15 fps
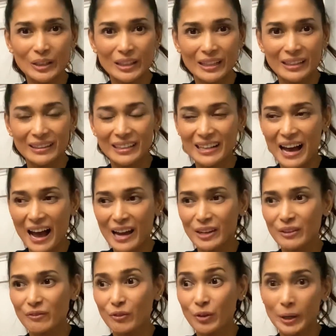in the kind
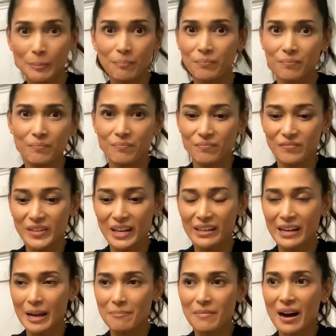of grip that
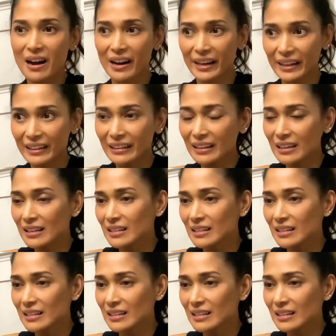I buy.